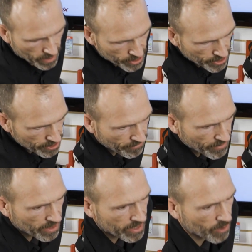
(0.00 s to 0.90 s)
Should you
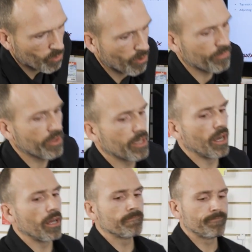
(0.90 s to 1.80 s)
feel any warmth at
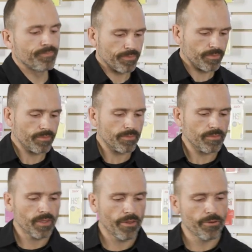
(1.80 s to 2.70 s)
all
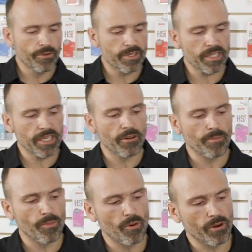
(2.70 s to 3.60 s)
through the ski or
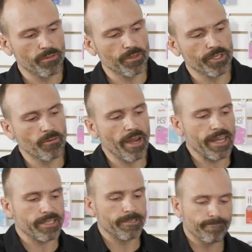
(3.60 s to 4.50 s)
board when you're
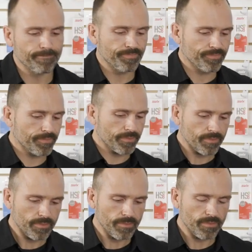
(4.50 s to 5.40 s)
waxing?
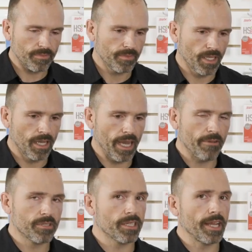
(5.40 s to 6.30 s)
I
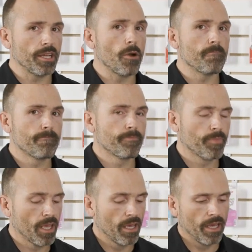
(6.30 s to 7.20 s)
would say no.
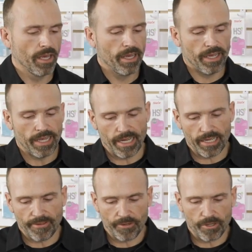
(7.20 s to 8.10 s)

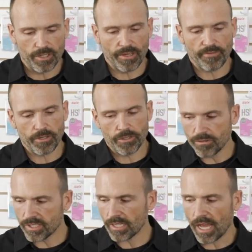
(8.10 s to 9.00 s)
And if you're
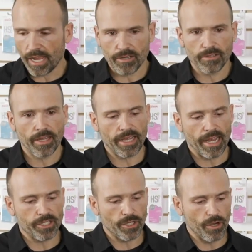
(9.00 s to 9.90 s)
using the iron like
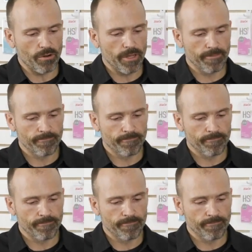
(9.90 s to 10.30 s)
I showed,